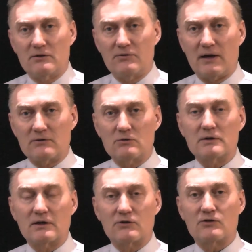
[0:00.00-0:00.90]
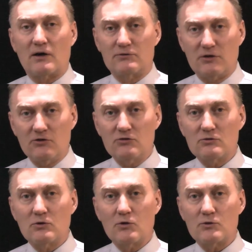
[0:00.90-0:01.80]
In fact, you'll get soft tissue
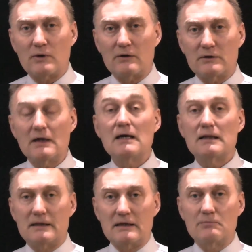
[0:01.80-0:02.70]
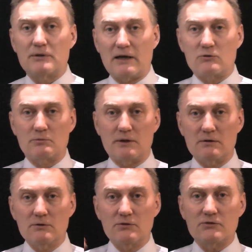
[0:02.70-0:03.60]
growth around it. The implant will be
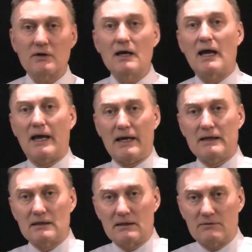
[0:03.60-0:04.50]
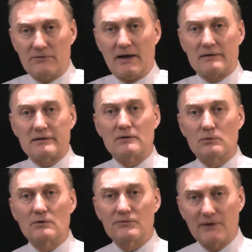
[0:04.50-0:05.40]
loose, and in fact it
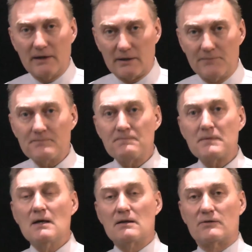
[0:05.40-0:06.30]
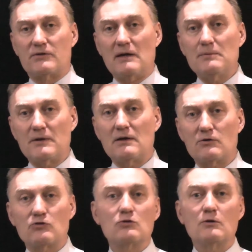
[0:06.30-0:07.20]
will fail. The same thing
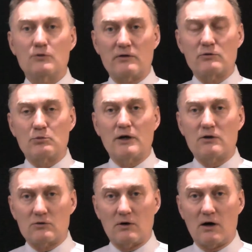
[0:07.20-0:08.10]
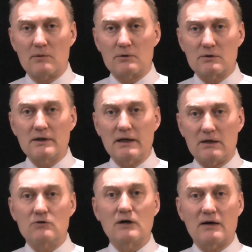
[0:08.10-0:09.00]
is true if you ever break your arm or
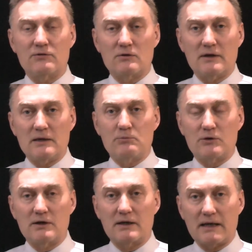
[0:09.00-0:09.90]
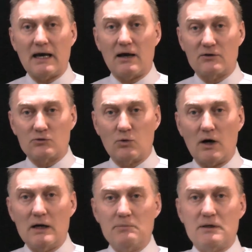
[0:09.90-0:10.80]
leg. You have your leg put in a cast.
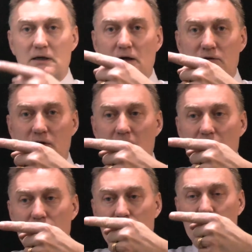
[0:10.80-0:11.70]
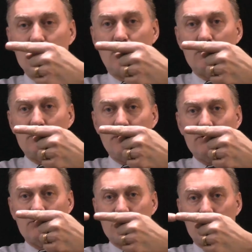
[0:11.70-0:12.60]
Why? Because the two bony
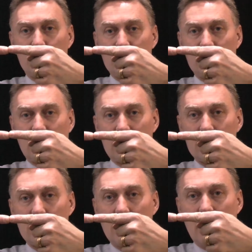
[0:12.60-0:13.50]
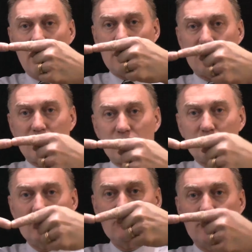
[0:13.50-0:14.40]
pieces are put together, and if there's
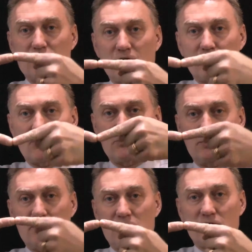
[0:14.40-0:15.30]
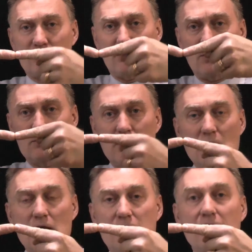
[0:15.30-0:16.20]
movement of those pieces of bone,
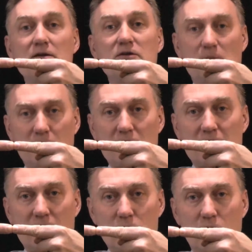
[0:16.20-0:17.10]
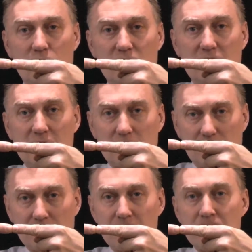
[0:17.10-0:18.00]
then typically it won't heal.